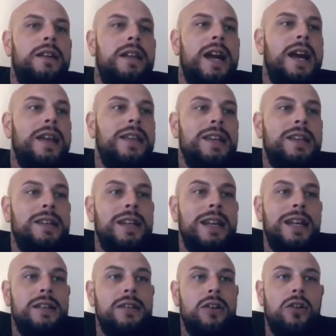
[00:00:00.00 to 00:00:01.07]
Now, this
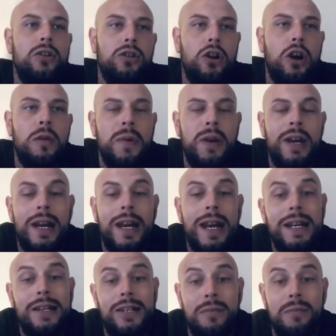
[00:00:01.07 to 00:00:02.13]
is not uncommon in
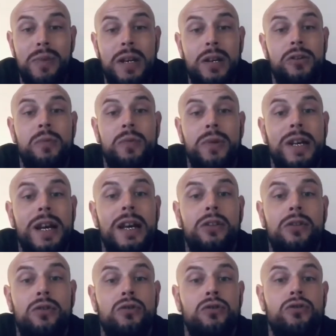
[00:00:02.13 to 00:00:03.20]
HMPs up and down
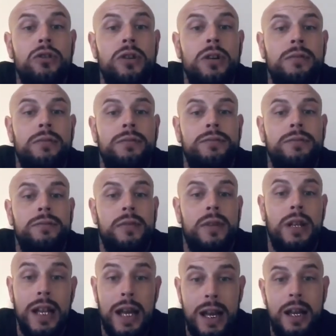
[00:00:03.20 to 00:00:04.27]
the country,
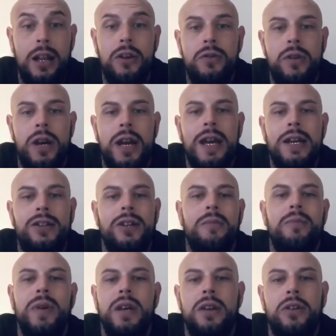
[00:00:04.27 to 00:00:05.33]
let alone at
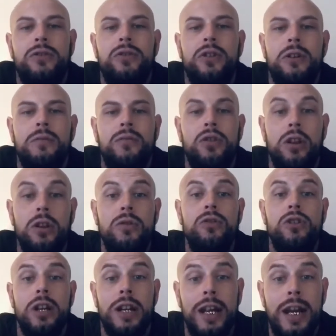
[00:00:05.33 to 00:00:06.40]
HMP Nottingham, to
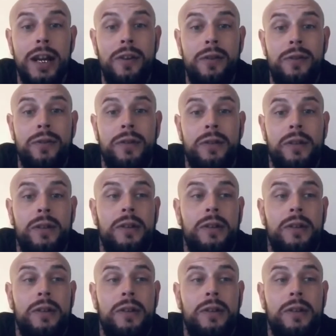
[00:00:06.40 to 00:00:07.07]
lose your life.